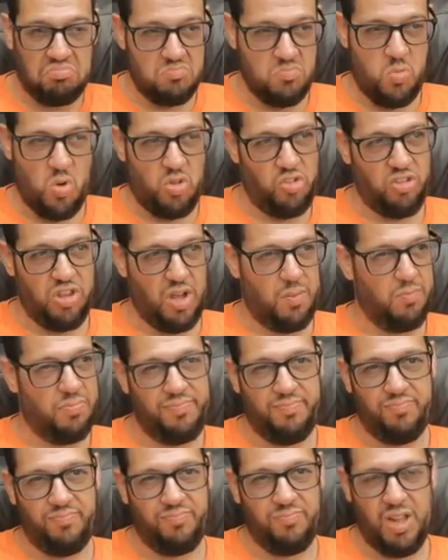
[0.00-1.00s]

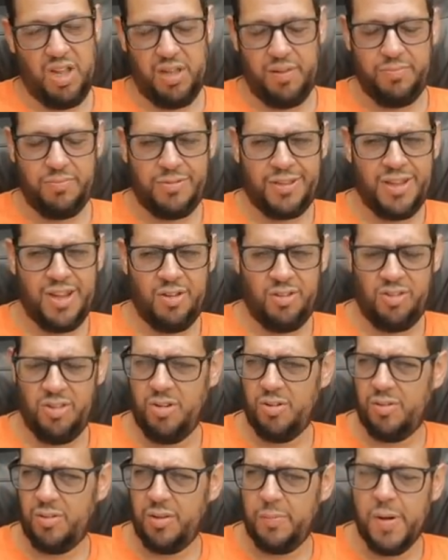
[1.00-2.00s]

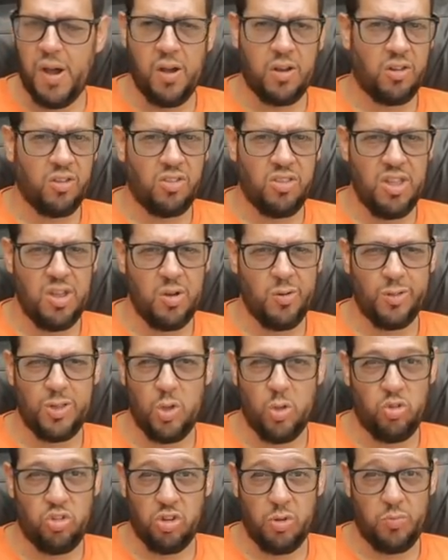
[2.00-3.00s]
the Marcus Neil
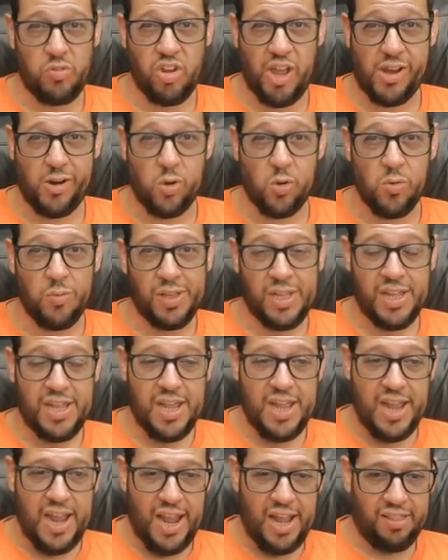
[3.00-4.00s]
YouTube channel,
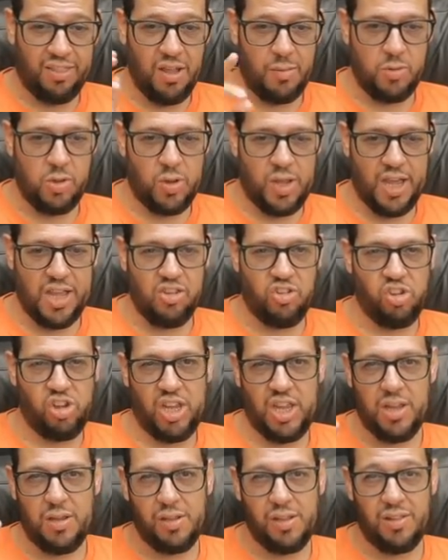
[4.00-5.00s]
and
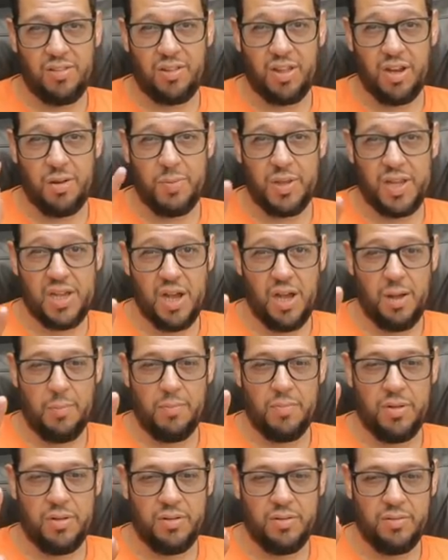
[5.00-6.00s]
WKG is going to
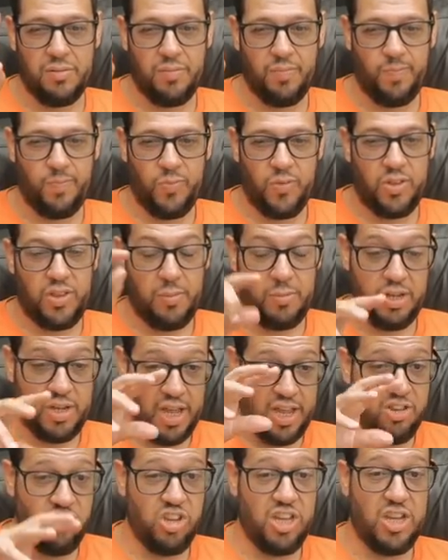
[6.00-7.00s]
become the
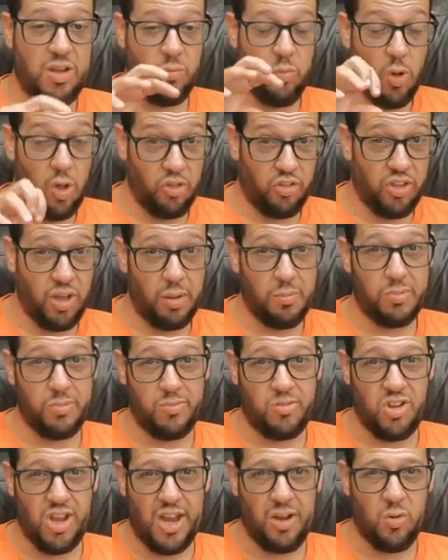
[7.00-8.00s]
WKG What's Up
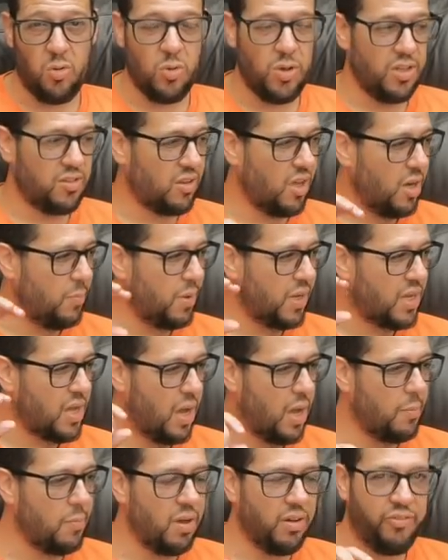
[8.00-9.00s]
channel is going to
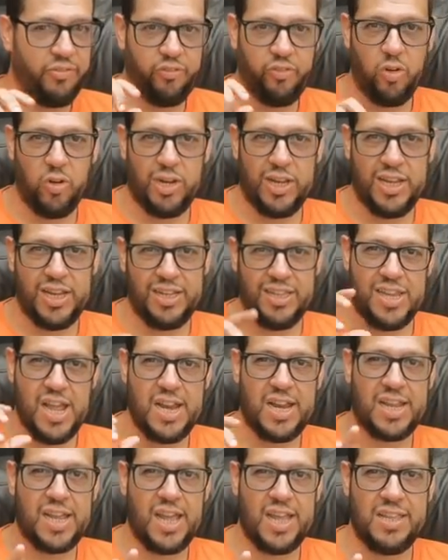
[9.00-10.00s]
become a fully
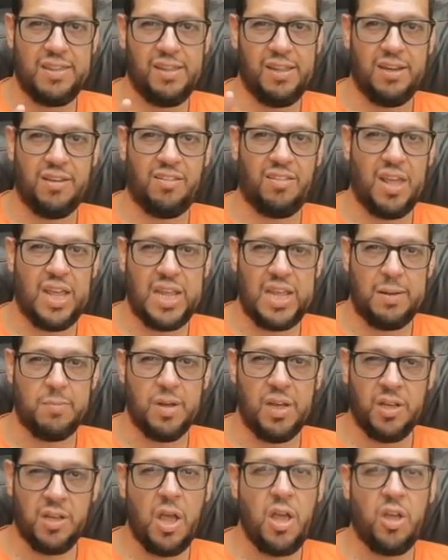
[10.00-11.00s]
dedicated
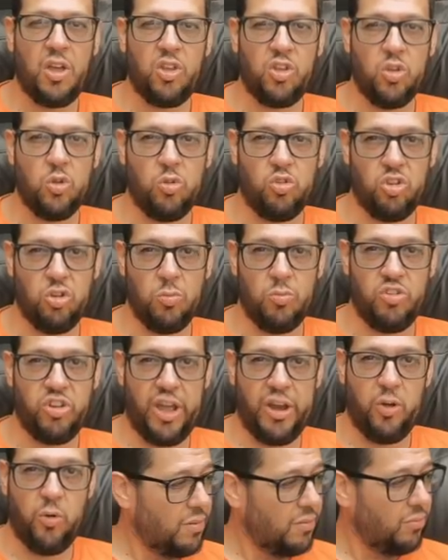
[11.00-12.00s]
team YouTube
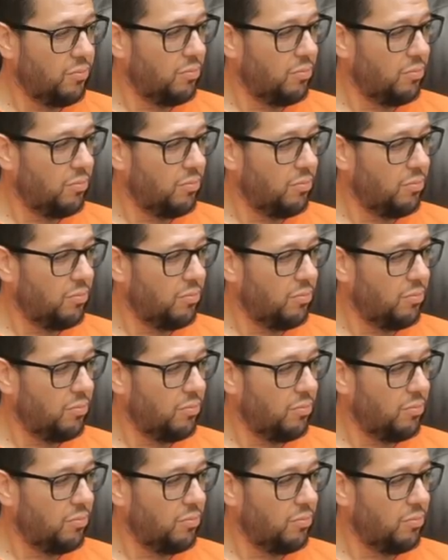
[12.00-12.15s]
channel.